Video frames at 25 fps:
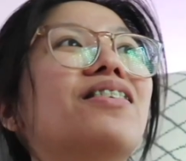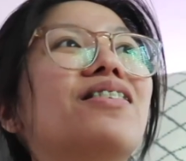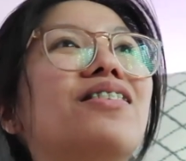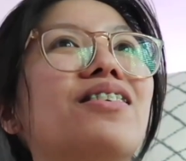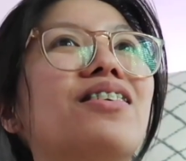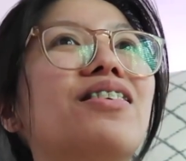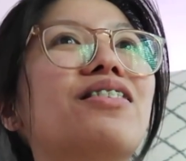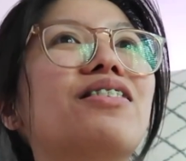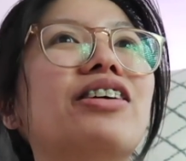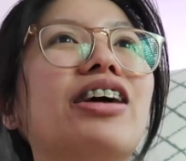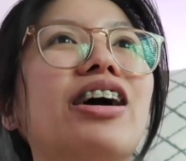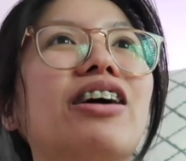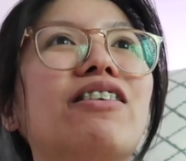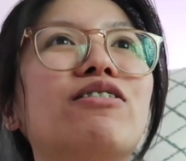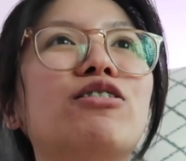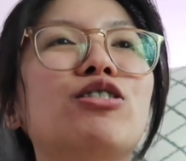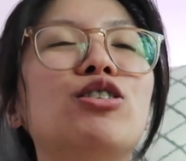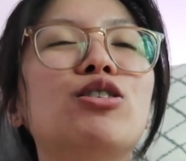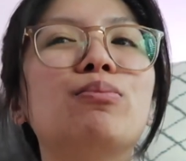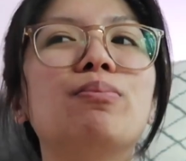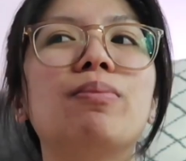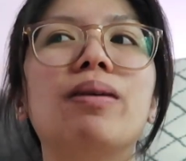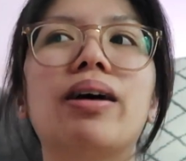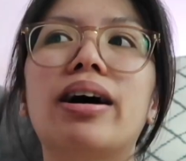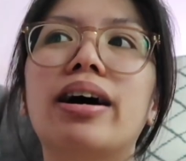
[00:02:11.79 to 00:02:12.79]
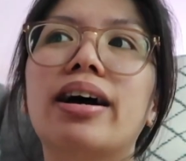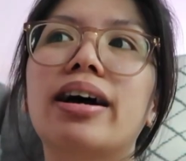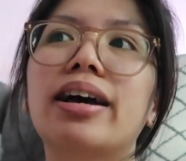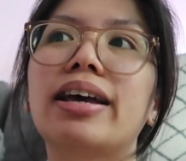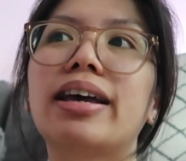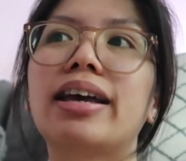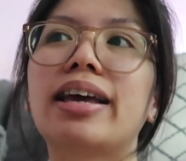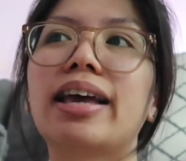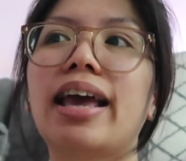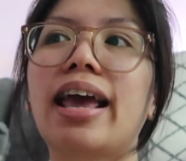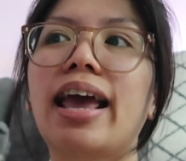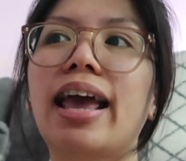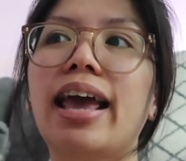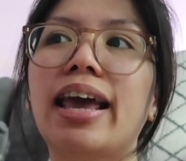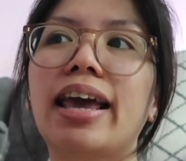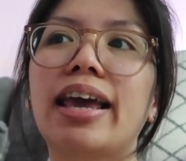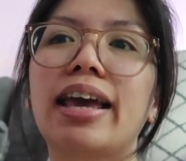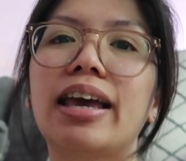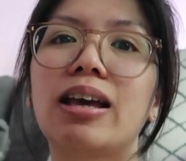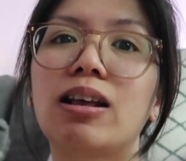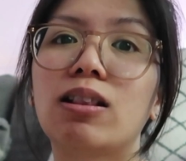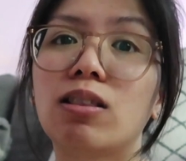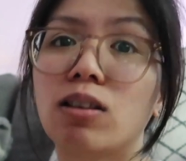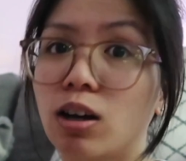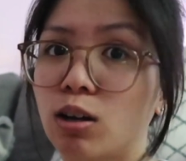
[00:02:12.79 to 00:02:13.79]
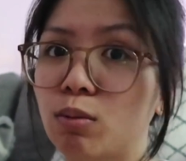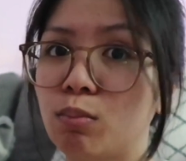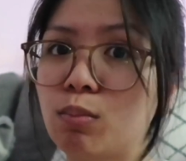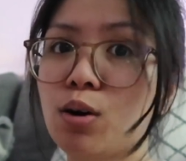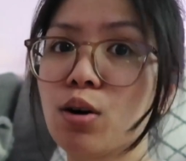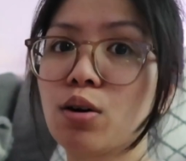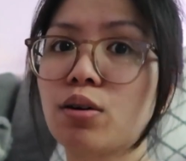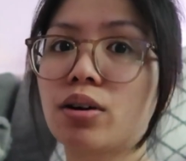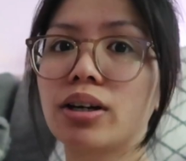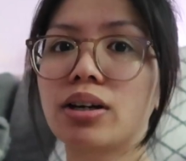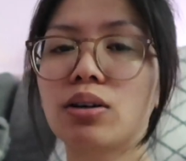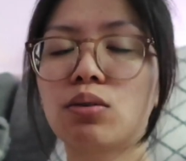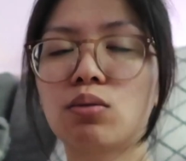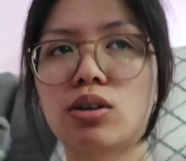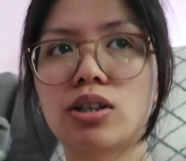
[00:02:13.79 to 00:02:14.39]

or we have to buy a lawnmower,